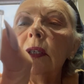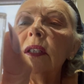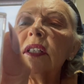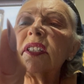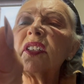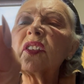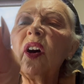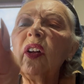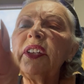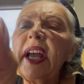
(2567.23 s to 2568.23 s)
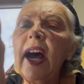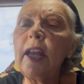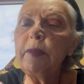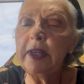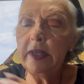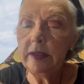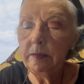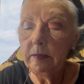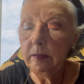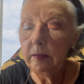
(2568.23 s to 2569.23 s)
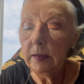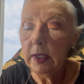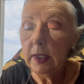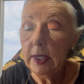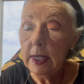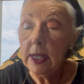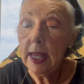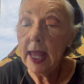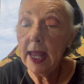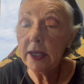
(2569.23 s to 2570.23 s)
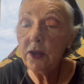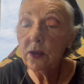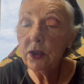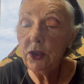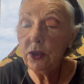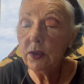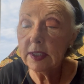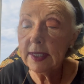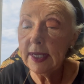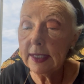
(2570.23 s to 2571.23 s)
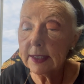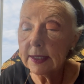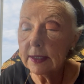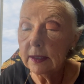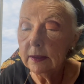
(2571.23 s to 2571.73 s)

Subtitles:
This is called Diamond. And you could use this.